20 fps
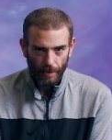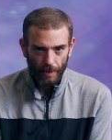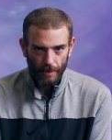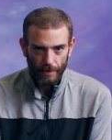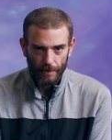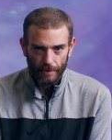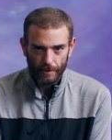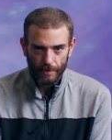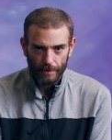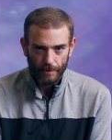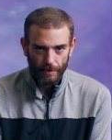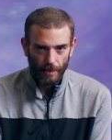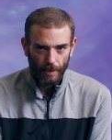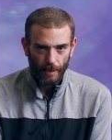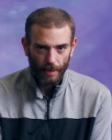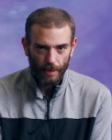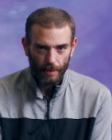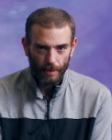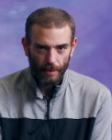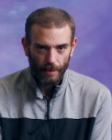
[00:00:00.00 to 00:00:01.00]
I
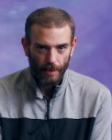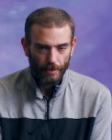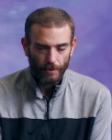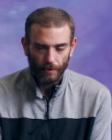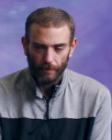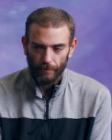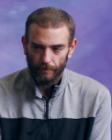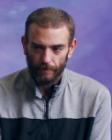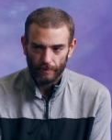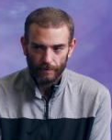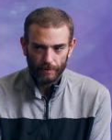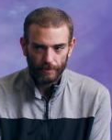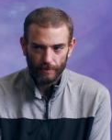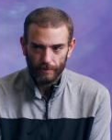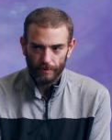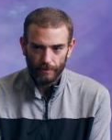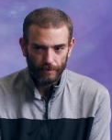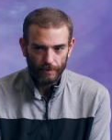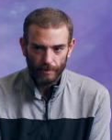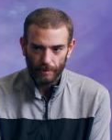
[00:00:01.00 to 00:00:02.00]
I, I don't